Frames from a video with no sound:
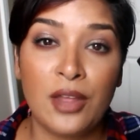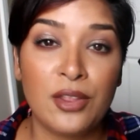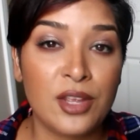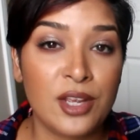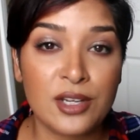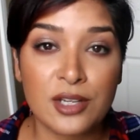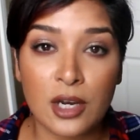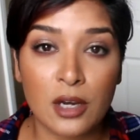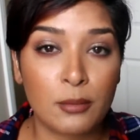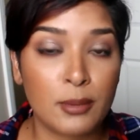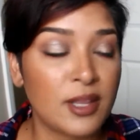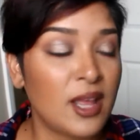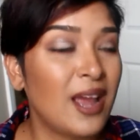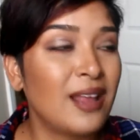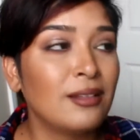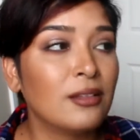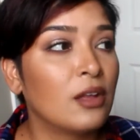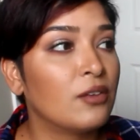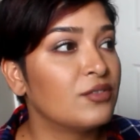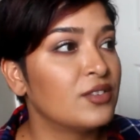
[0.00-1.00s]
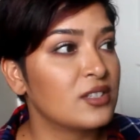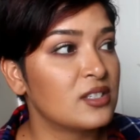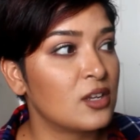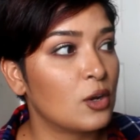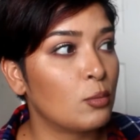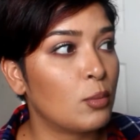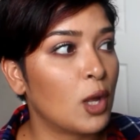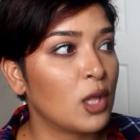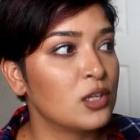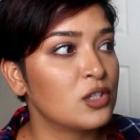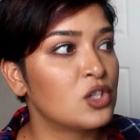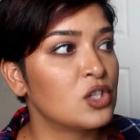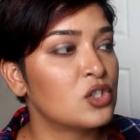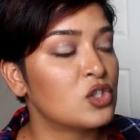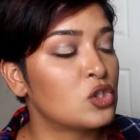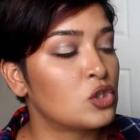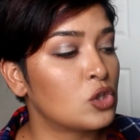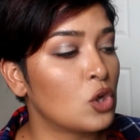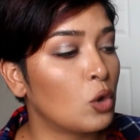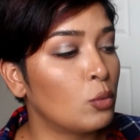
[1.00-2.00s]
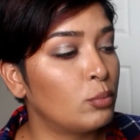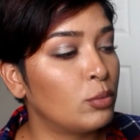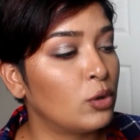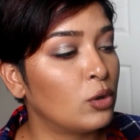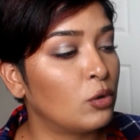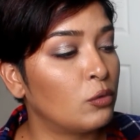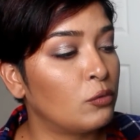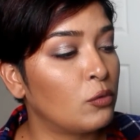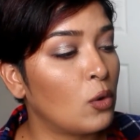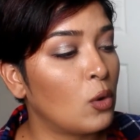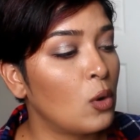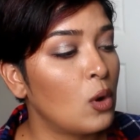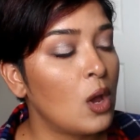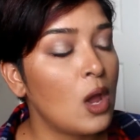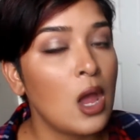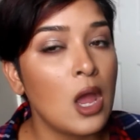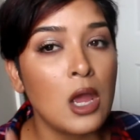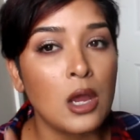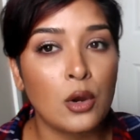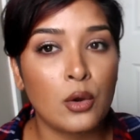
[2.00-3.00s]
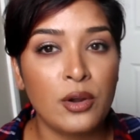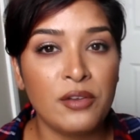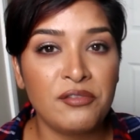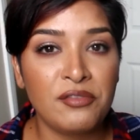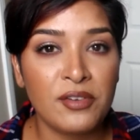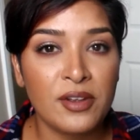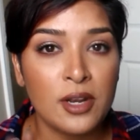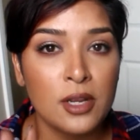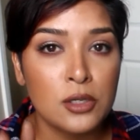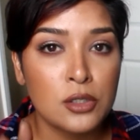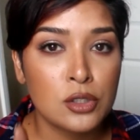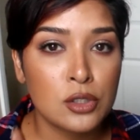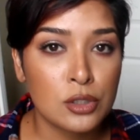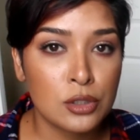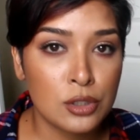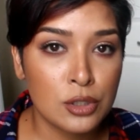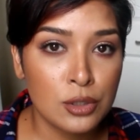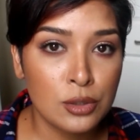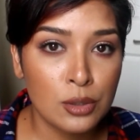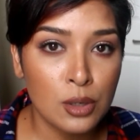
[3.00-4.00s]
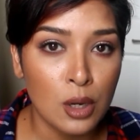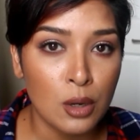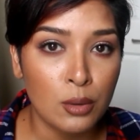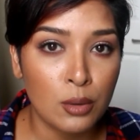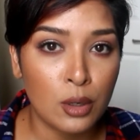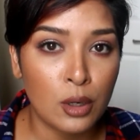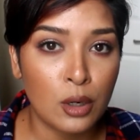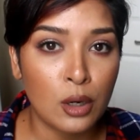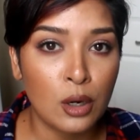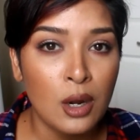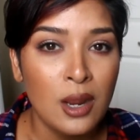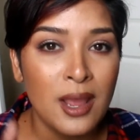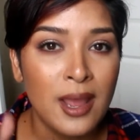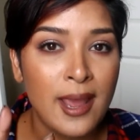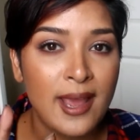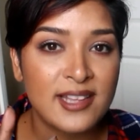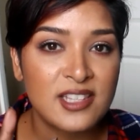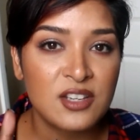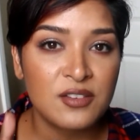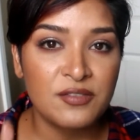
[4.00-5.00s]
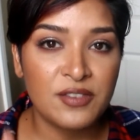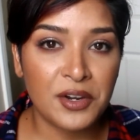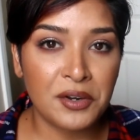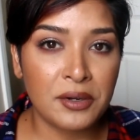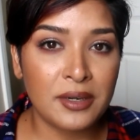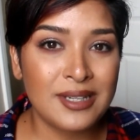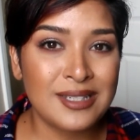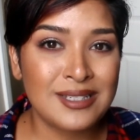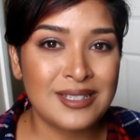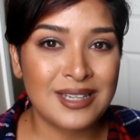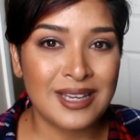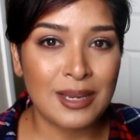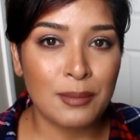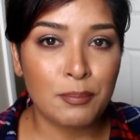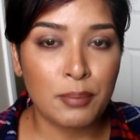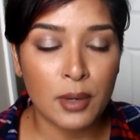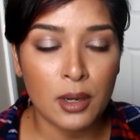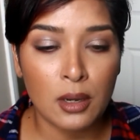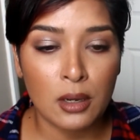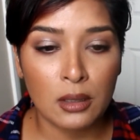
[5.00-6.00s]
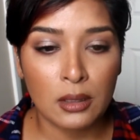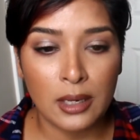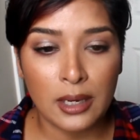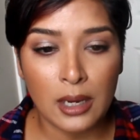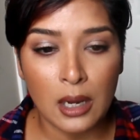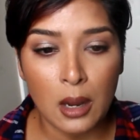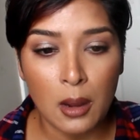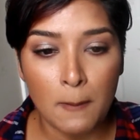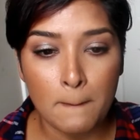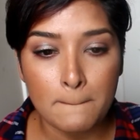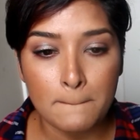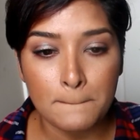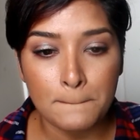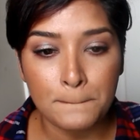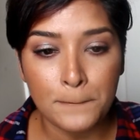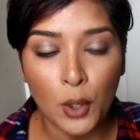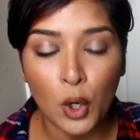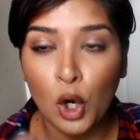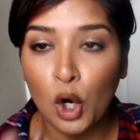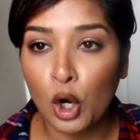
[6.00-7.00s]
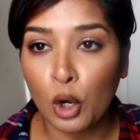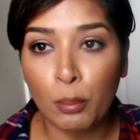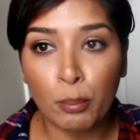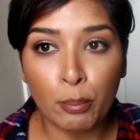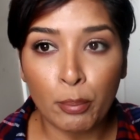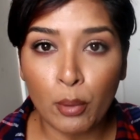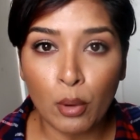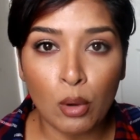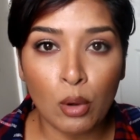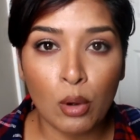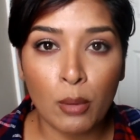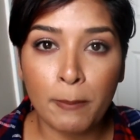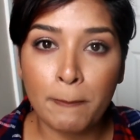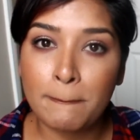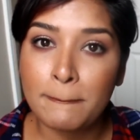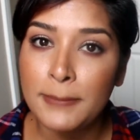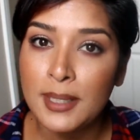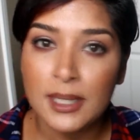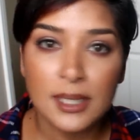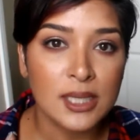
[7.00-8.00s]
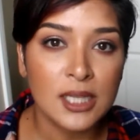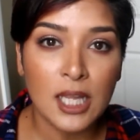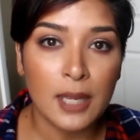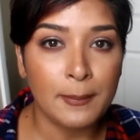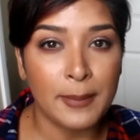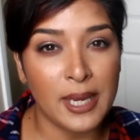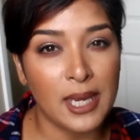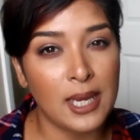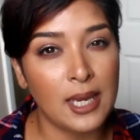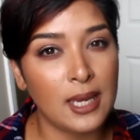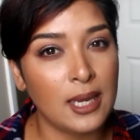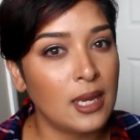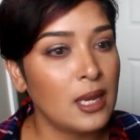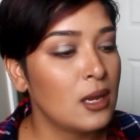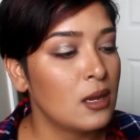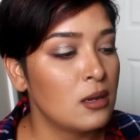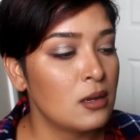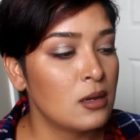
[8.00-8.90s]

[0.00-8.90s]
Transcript: the entire month. I love this nail polish. It's so beautiful. Cream finish, two coater. It's a very deep like purple plummy